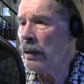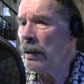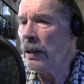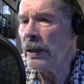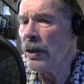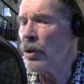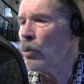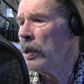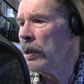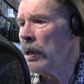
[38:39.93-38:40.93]
Another
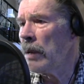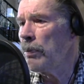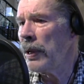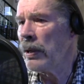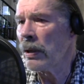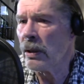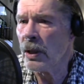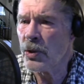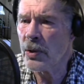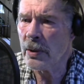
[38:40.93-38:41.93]
one up here
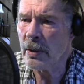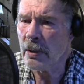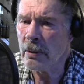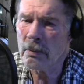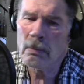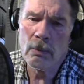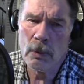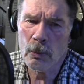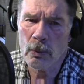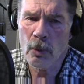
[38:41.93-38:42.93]
closer to
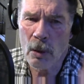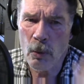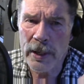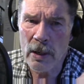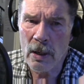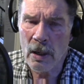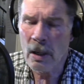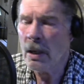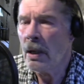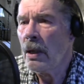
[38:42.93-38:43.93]
where we are
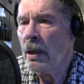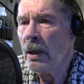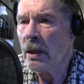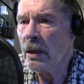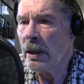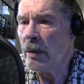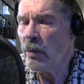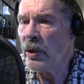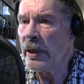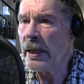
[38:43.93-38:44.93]
in
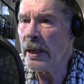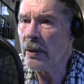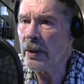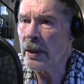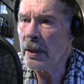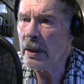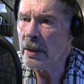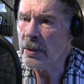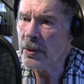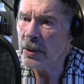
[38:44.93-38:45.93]
Marin County
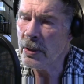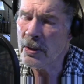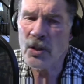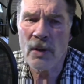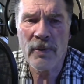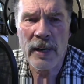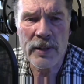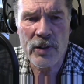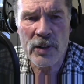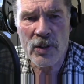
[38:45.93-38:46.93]
is Sir
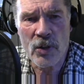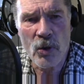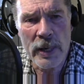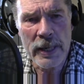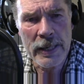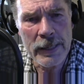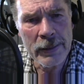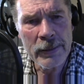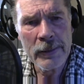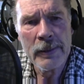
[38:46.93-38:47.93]
Francis Drake
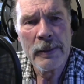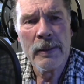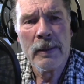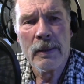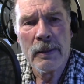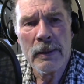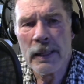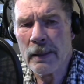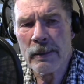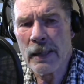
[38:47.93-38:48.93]

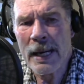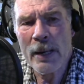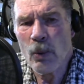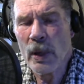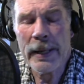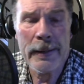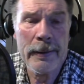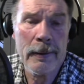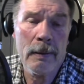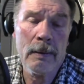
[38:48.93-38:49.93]
Highway.
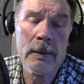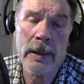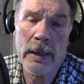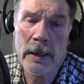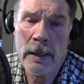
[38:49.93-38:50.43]
Okay.